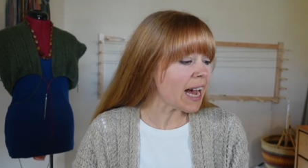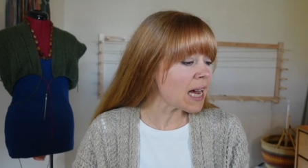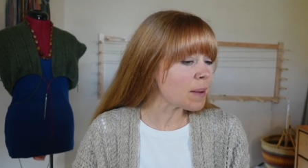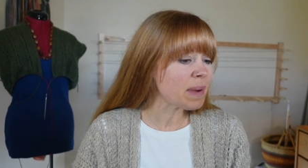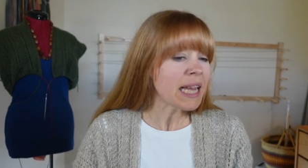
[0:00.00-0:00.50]

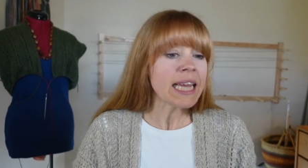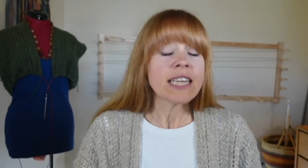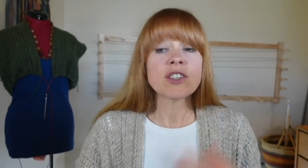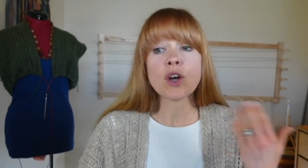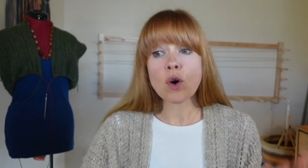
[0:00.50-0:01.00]
Um,
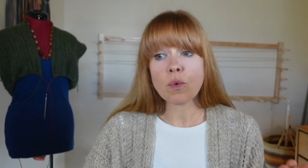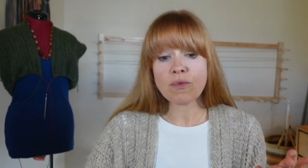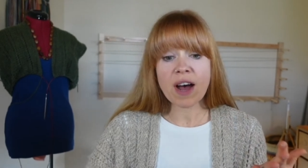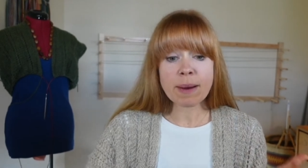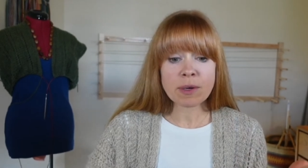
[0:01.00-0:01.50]
so
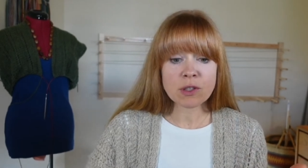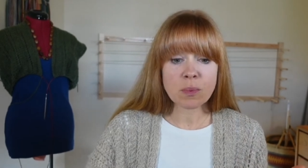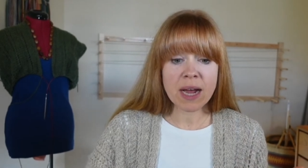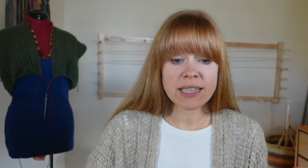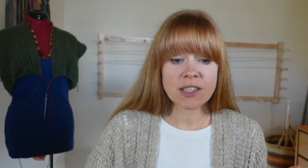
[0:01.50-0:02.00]

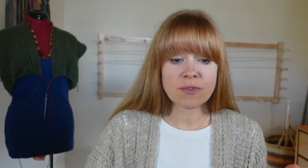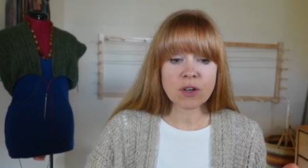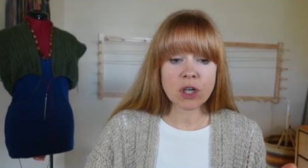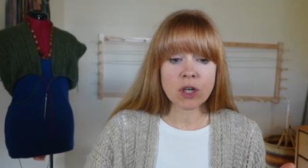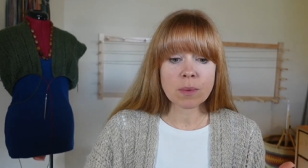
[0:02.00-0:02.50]
Fibers West
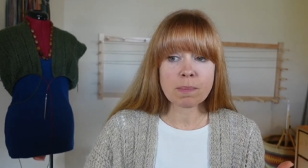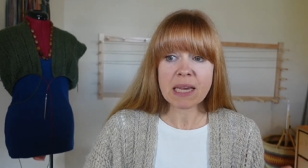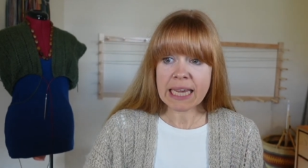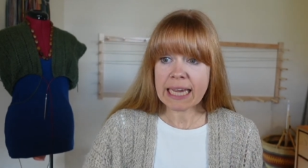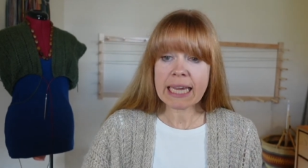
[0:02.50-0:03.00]
for
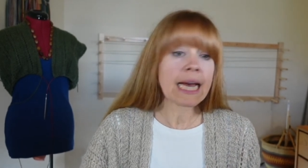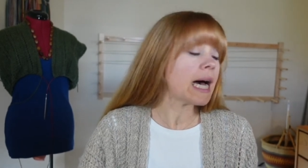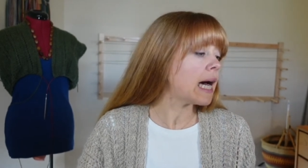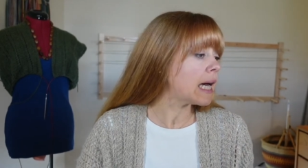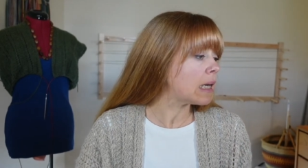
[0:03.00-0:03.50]
me,
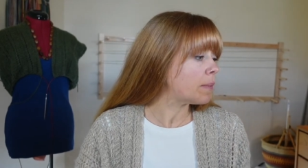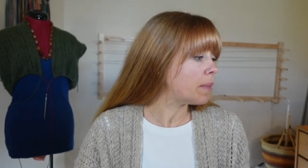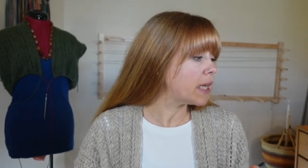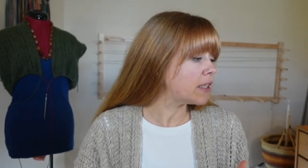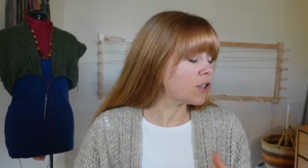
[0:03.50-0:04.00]

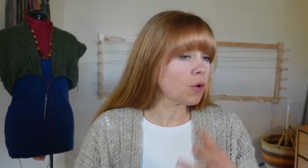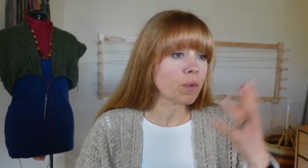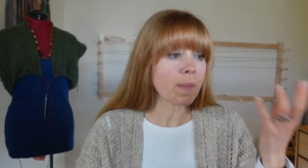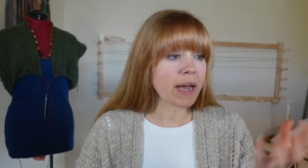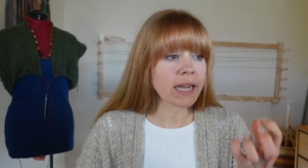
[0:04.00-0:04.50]
um,
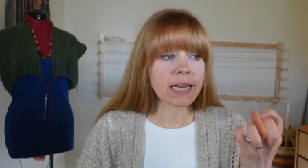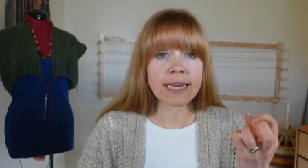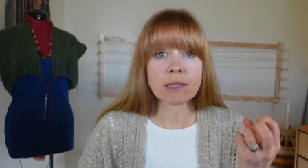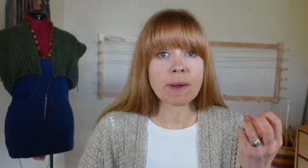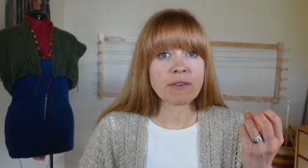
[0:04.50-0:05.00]
so Rebecca and
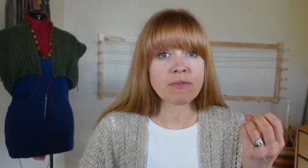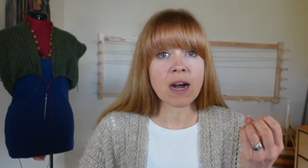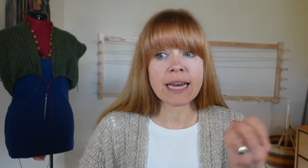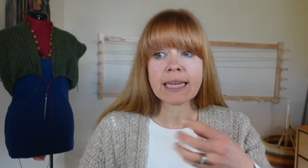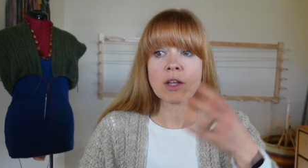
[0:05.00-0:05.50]
I spent
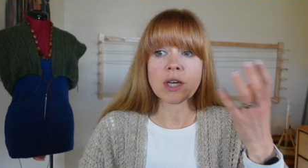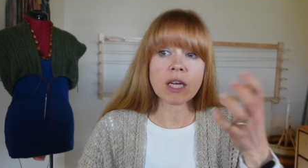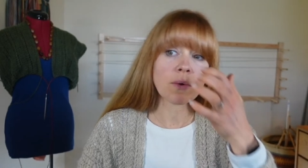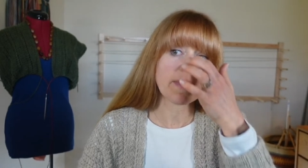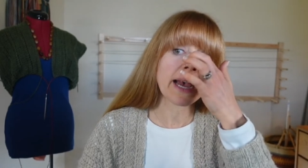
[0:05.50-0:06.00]
Friday
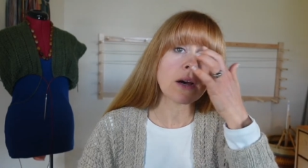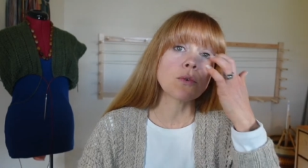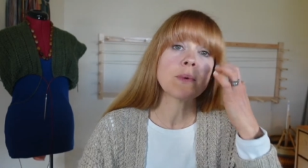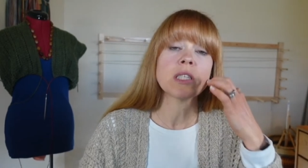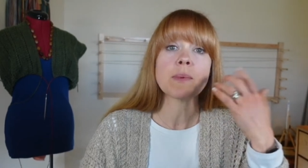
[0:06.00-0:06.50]
looking
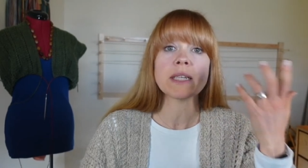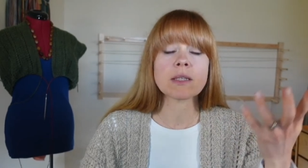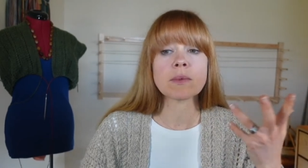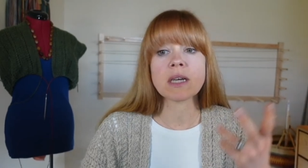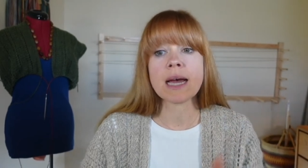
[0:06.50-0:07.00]
around. We
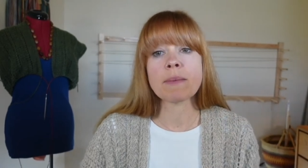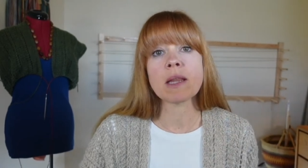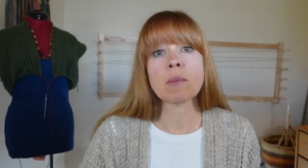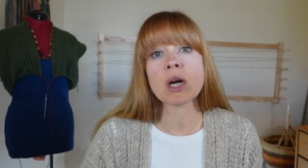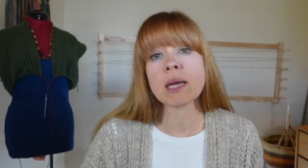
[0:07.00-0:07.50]
spent some time
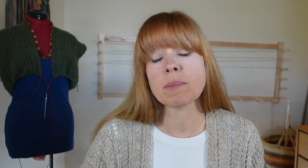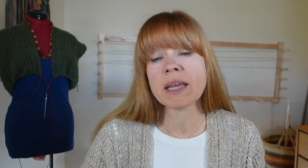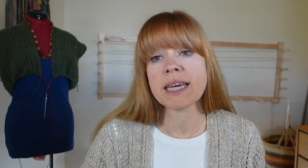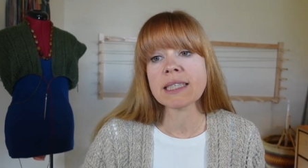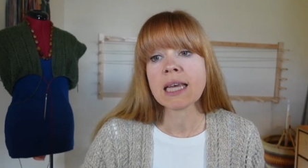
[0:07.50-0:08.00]
in the
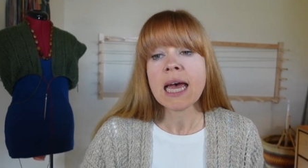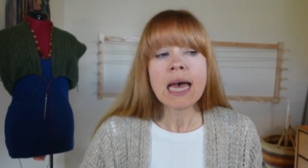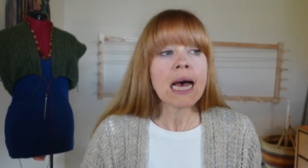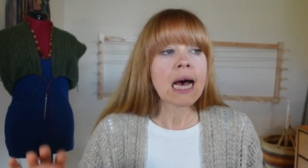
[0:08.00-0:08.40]
marketplace.